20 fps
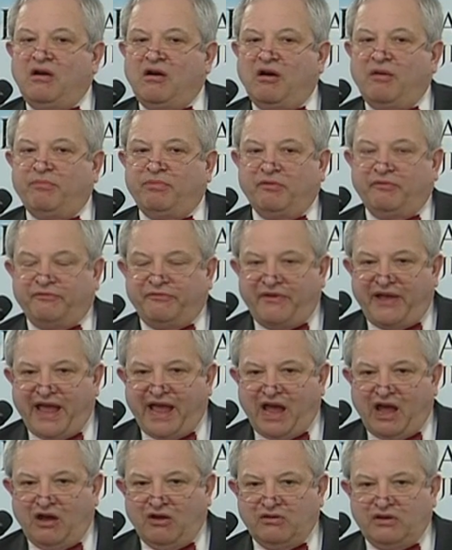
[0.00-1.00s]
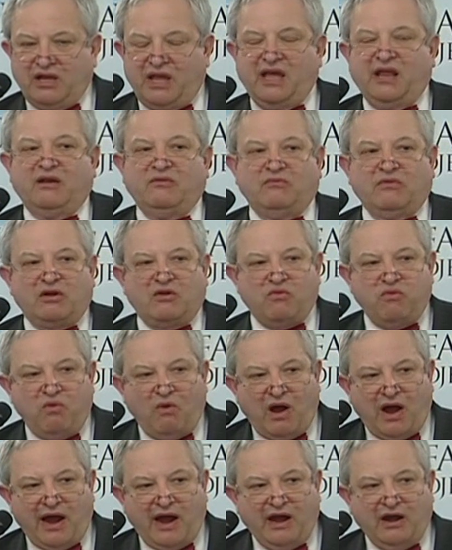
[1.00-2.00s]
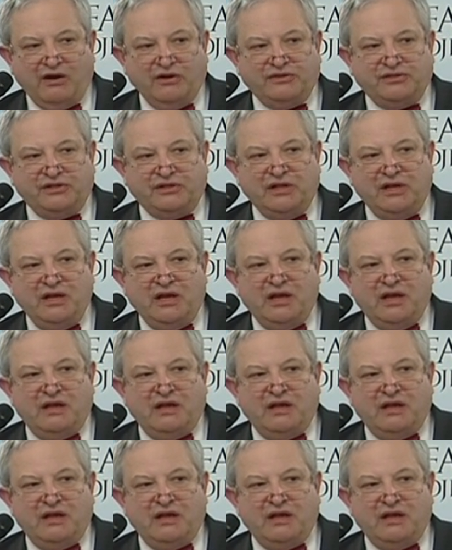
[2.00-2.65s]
are profound, and it requires